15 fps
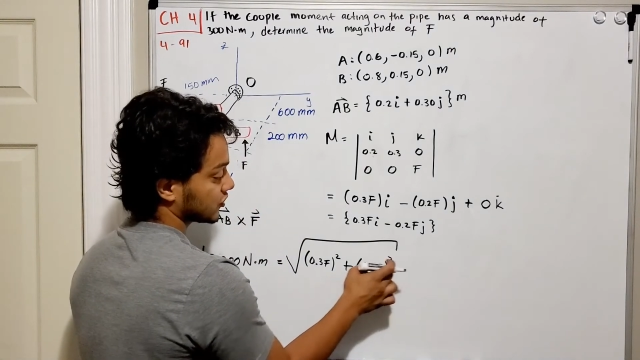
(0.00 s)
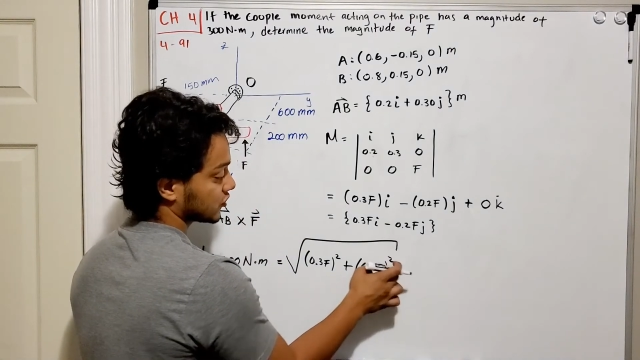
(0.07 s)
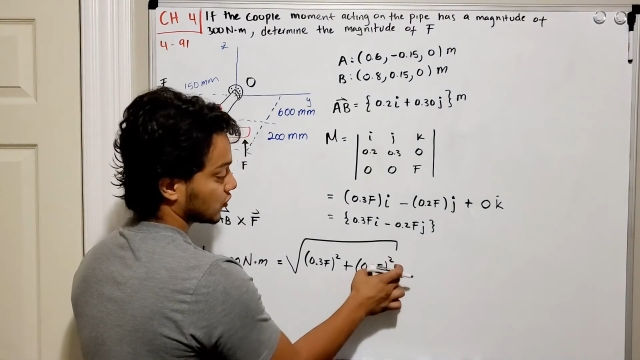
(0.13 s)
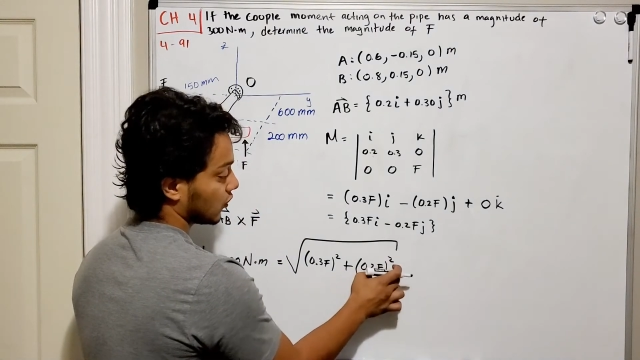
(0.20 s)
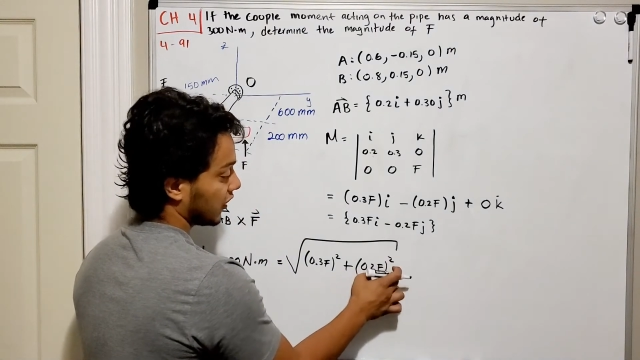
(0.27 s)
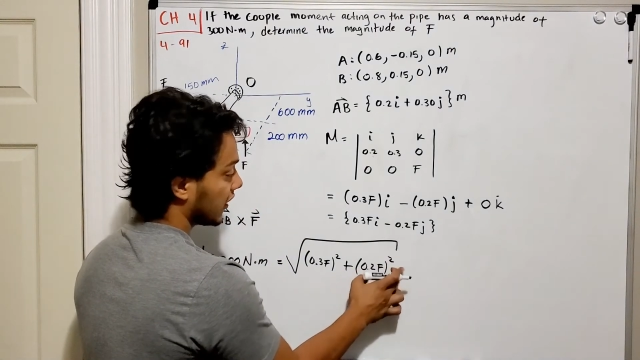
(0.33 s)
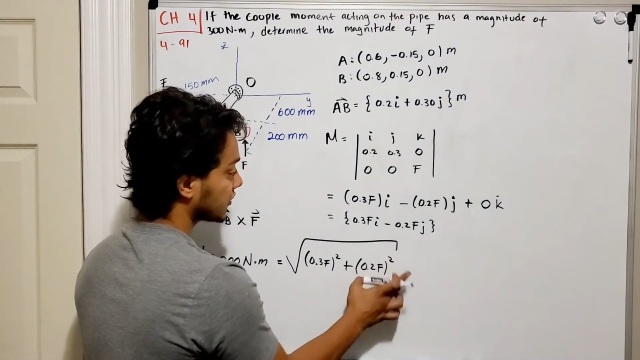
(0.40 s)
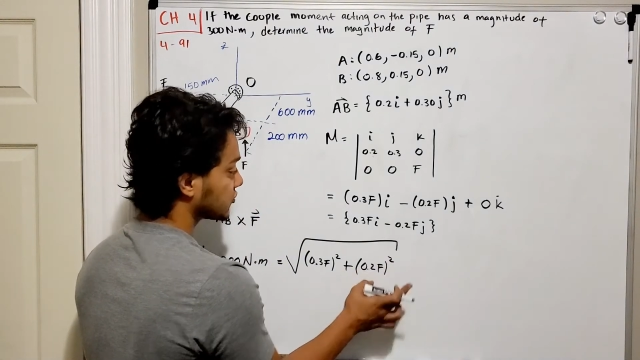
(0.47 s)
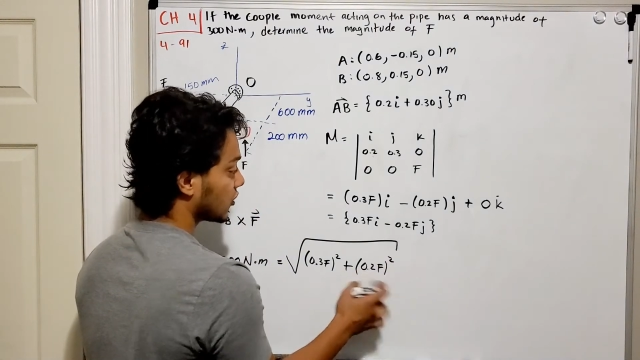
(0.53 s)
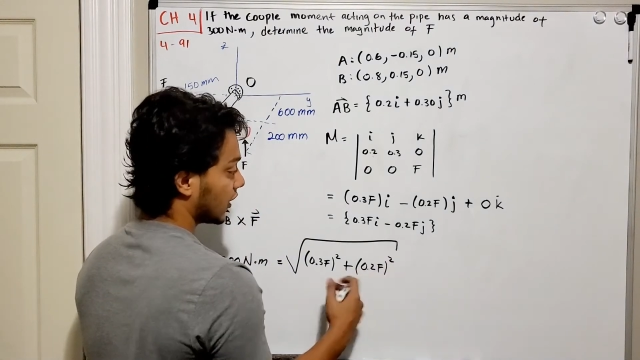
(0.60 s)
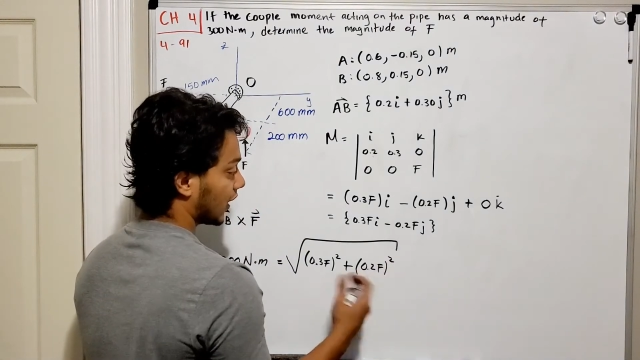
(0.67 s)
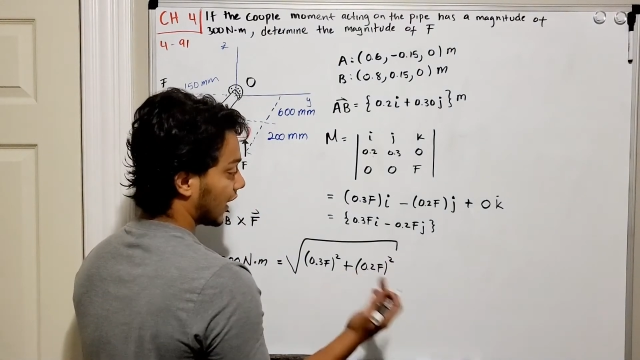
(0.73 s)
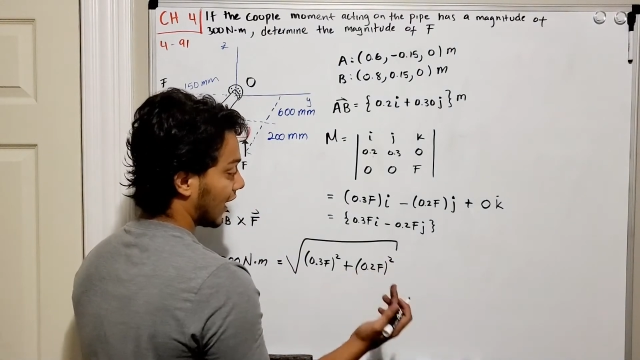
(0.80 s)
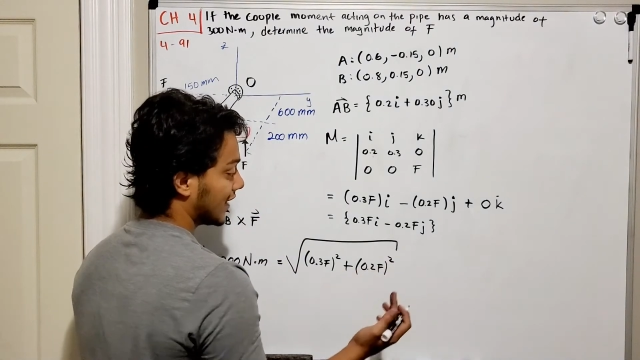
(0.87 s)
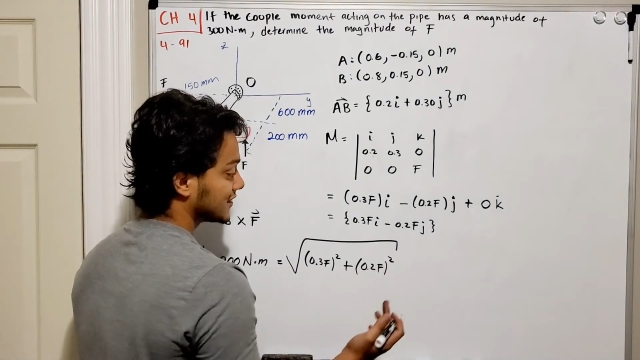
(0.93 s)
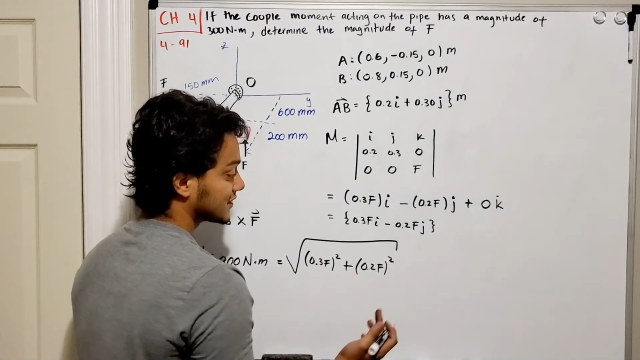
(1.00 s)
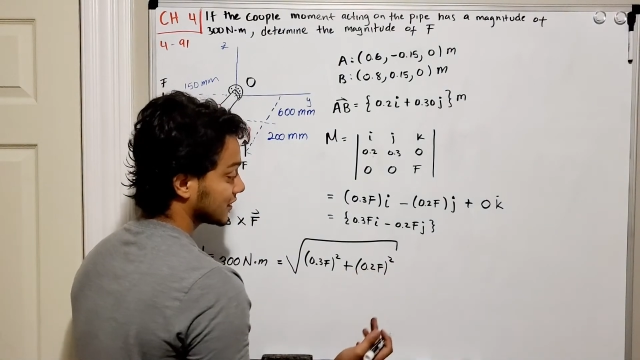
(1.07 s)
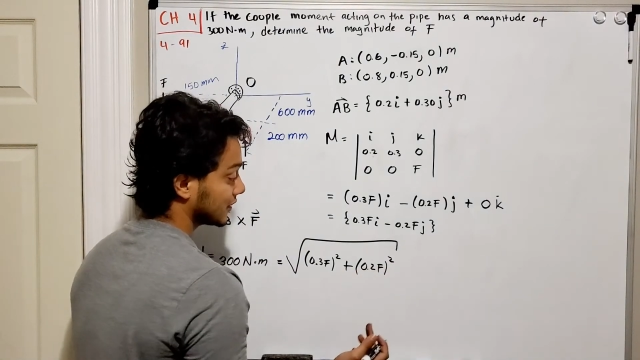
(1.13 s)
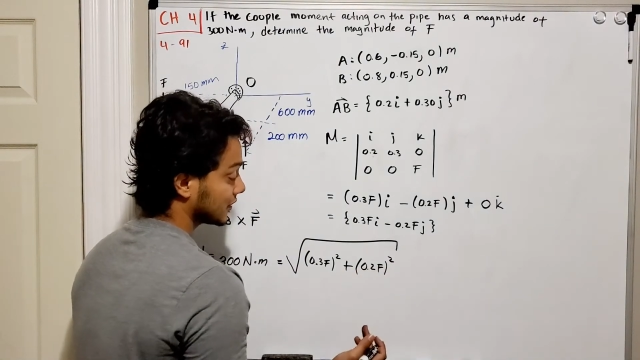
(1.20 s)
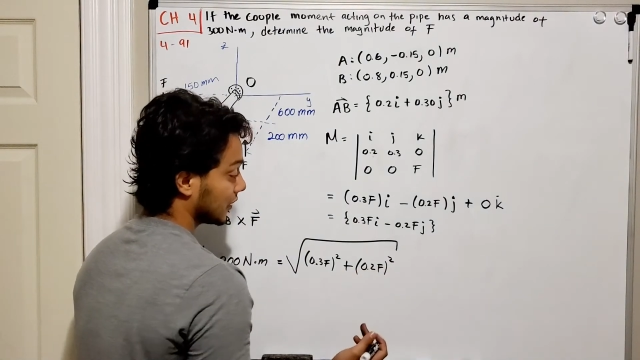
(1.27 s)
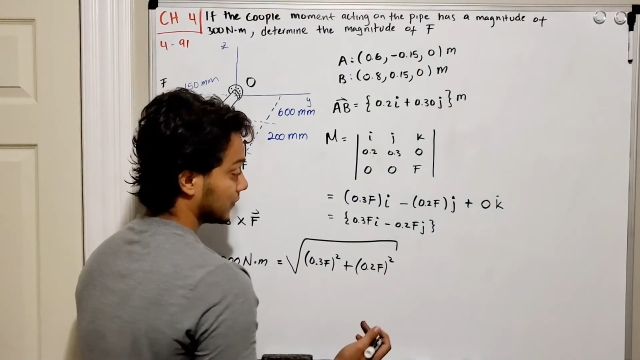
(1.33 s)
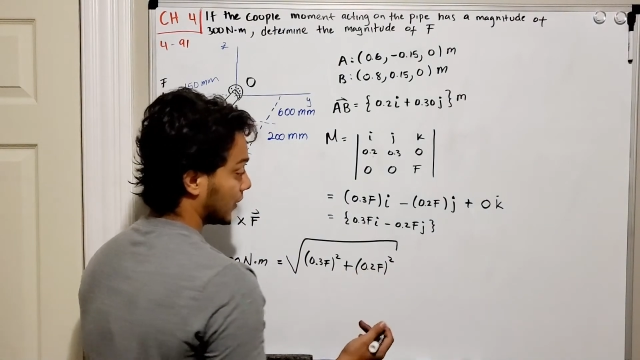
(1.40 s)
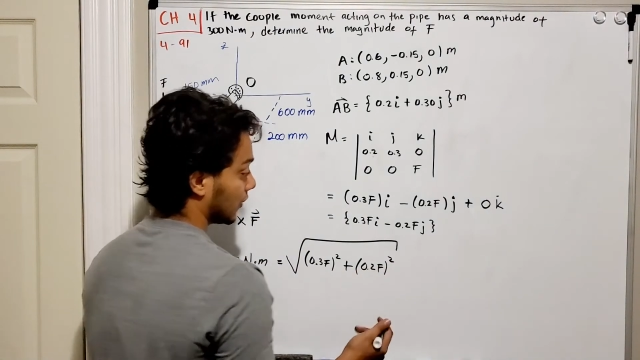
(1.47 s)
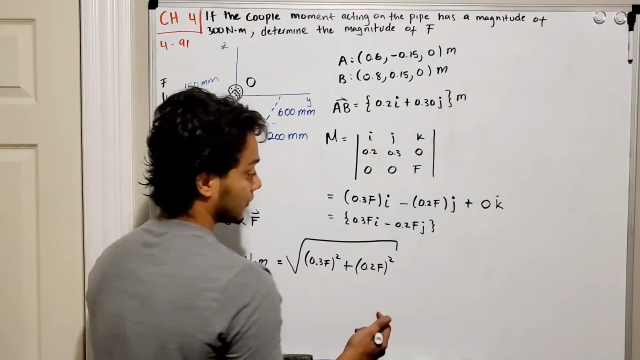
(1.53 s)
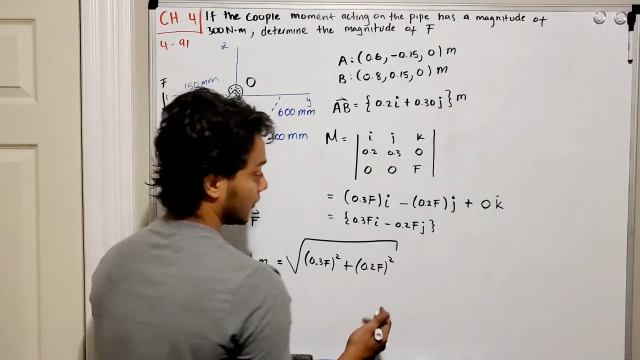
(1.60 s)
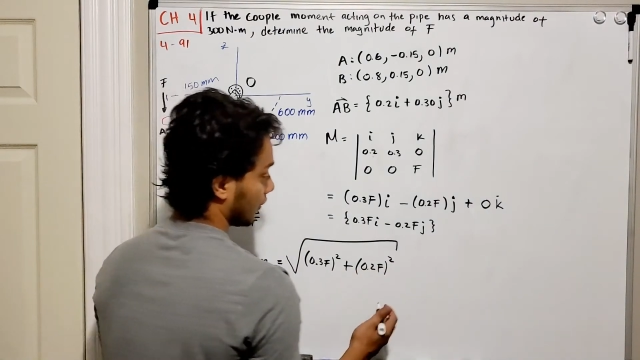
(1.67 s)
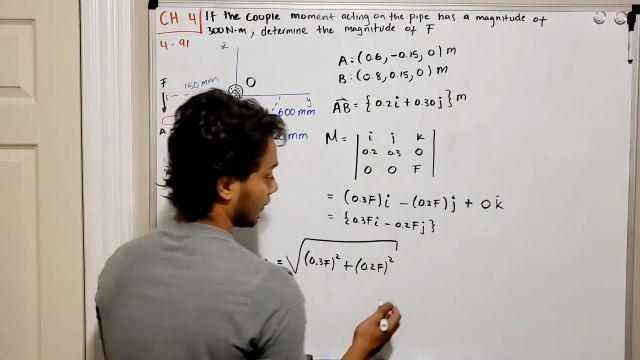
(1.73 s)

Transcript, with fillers: square is going to cancel them out,